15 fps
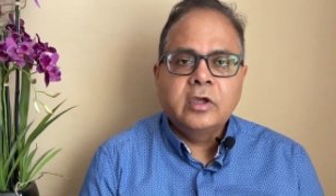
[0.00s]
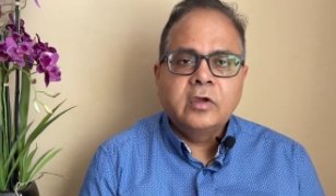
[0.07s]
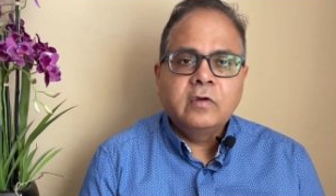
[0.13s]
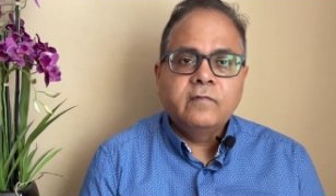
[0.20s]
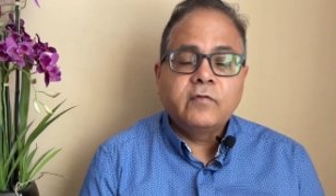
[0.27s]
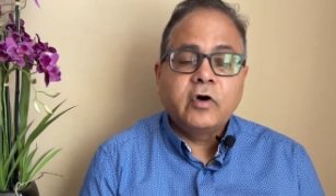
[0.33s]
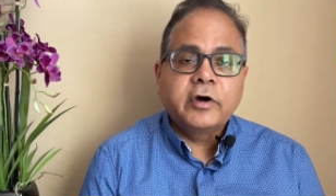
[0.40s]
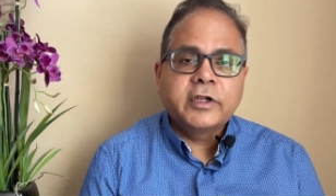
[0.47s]

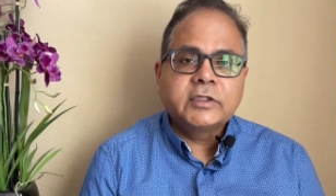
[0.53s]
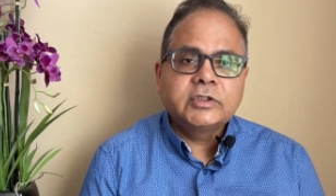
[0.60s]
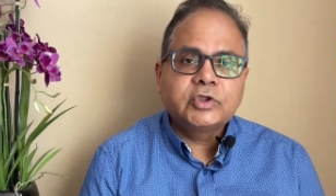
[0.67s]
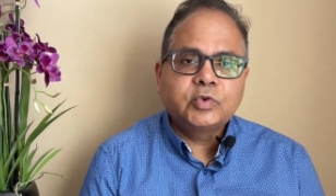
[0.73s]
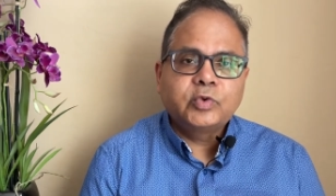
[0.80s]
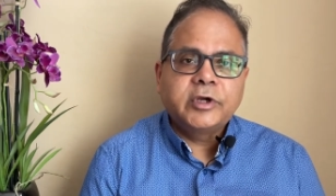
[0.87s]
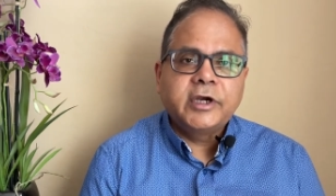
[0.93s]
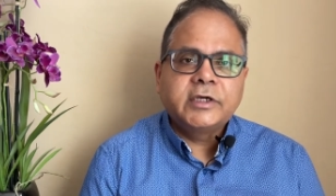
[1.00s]
foreign
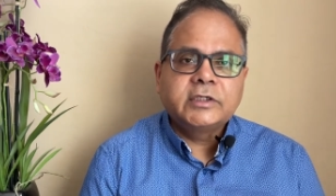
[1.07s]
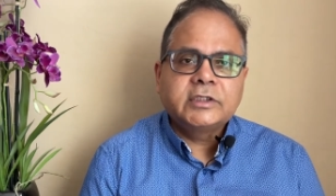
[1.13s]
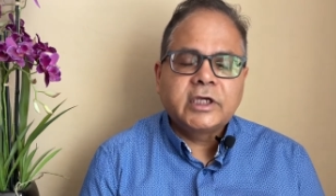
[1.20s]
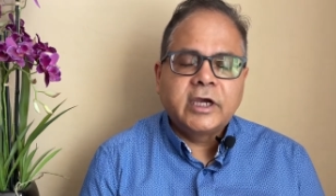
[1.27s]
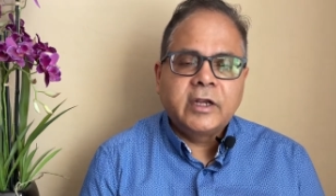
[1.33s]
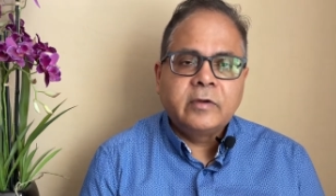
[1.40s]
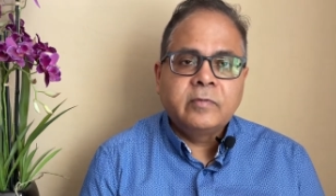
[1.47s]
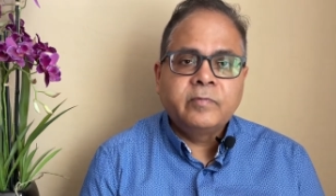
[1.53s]
students,
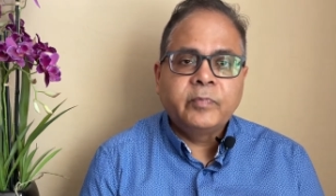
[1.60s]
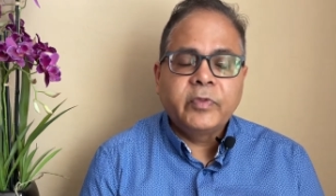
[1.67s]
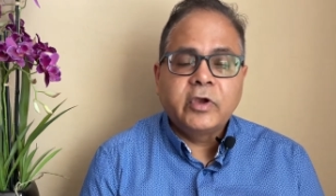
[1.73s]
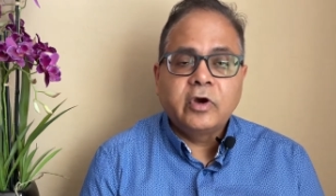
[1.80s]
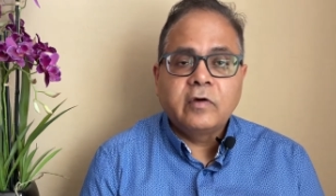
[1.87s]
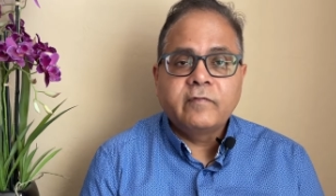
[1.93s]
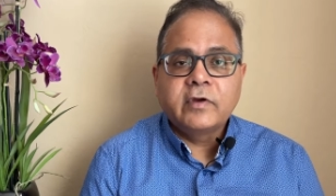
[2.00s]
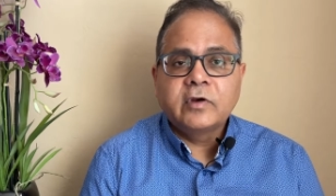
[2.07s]
and they
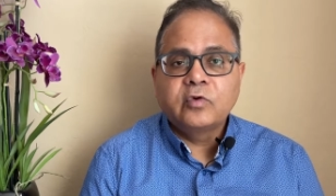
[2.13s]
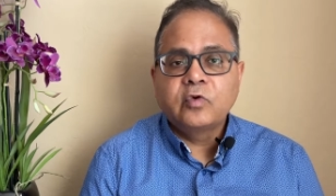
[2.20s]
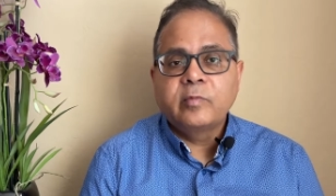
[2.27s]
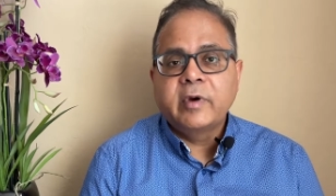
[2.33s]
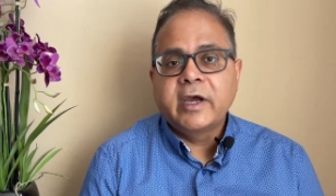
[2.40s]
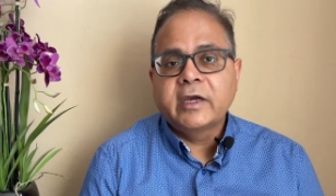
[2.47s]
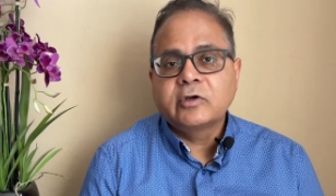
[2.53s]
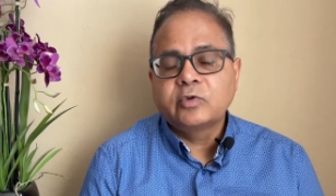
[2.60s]
often go
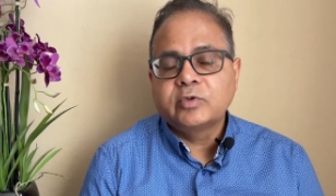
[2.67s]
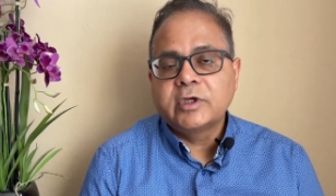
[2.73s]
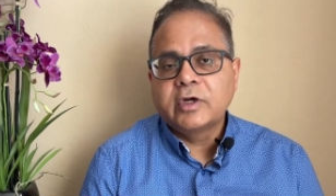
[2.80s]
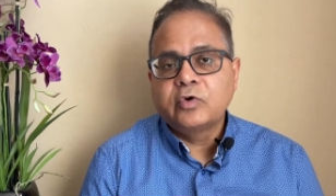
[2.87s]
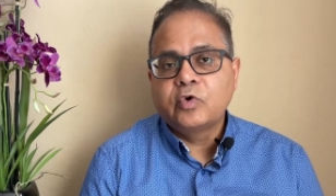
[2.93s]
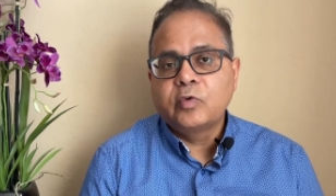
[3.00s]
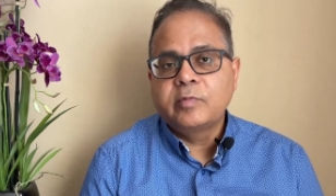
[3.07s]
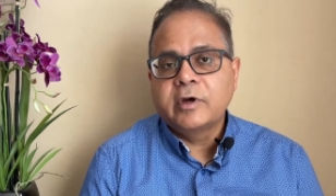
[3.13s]
back to their
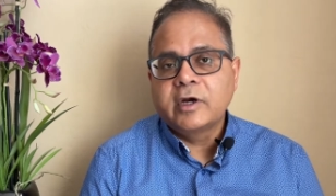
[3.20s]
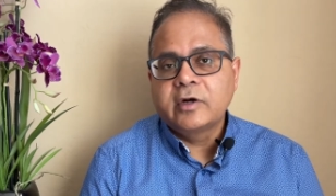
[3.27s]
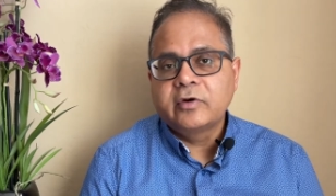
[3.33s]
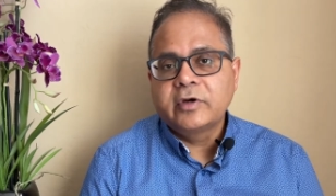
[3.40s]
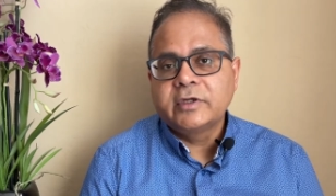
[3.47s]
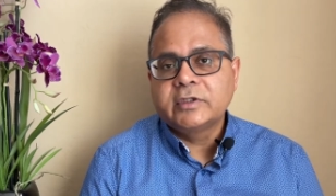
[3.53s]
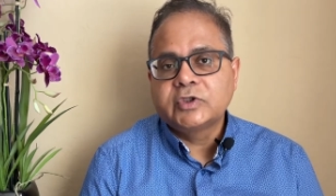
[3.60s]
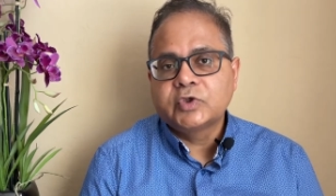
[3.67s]
home countries.